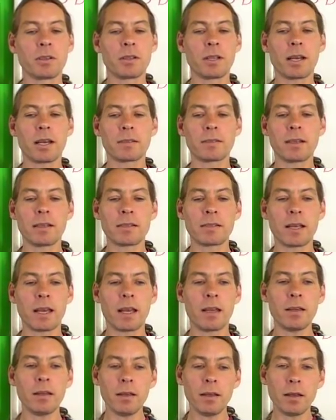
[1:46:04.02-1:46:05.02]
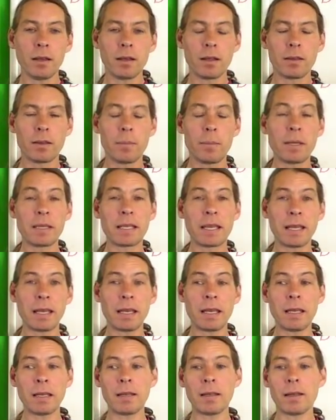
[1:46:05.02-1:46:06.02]
text, they say the
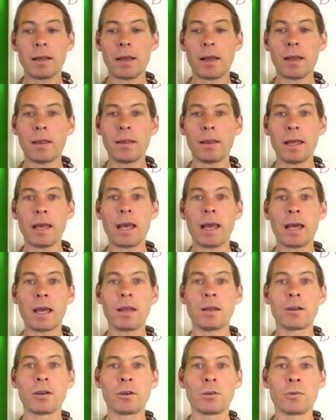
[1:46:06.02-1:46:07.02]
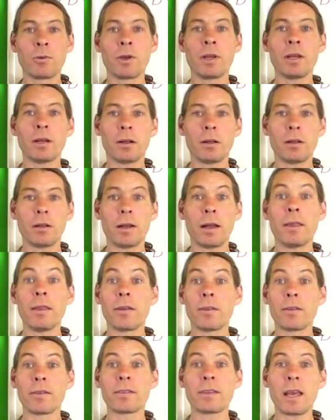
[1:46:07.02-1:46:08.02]
beginning and the end are real, and
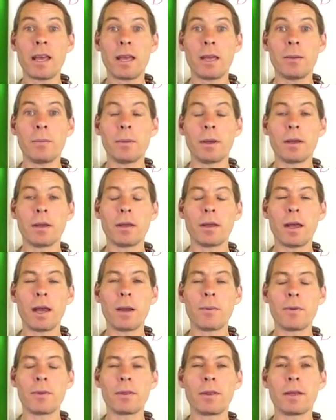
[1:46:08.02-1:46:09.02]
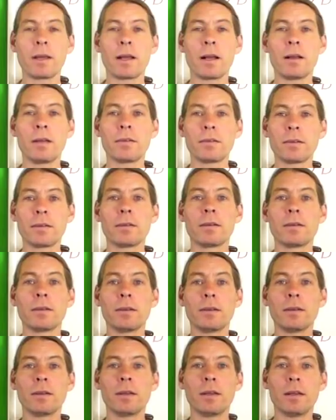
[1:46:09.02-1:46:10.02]
they're the same. Everything else
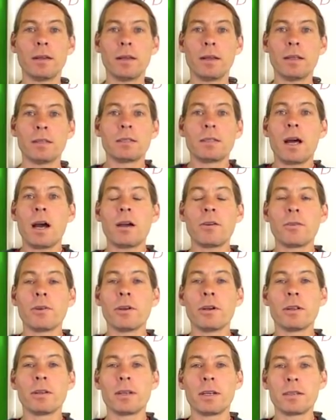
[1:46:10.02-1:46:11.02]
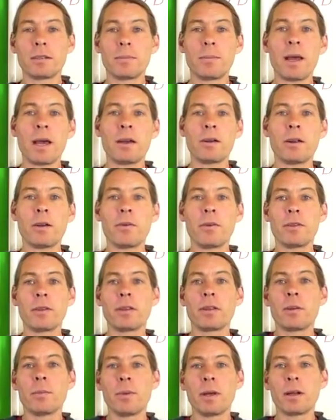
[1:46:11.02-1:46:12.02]
is not real and doesn't matter. Everything
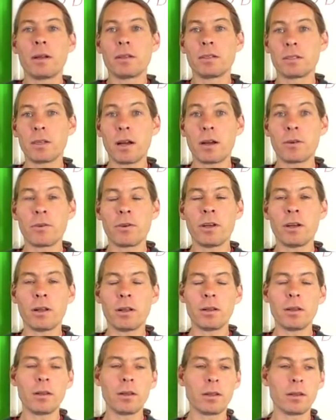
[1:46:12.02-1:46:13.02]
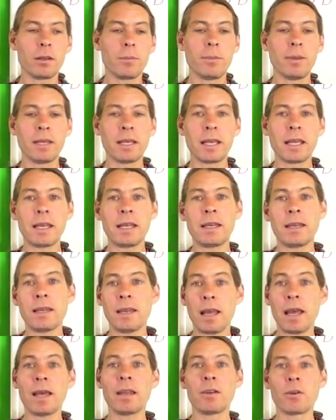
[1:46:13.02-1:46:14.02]
in the middle is not real. The beginning and
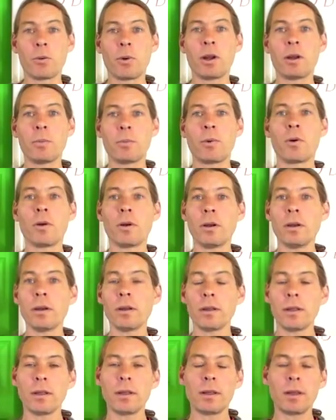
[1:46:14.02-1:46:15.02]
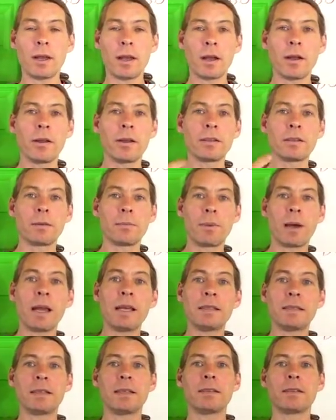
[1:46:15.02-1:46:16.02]
end are what are important. Aries and
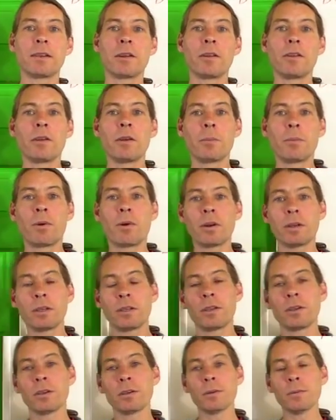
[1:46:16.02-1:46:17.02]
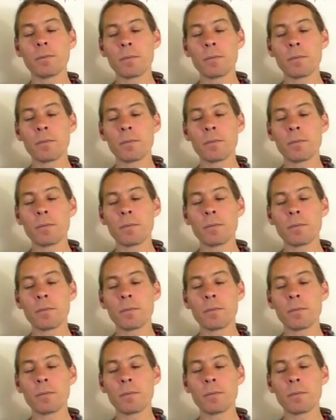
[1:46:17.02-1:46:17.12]
Pisces, they're the important too.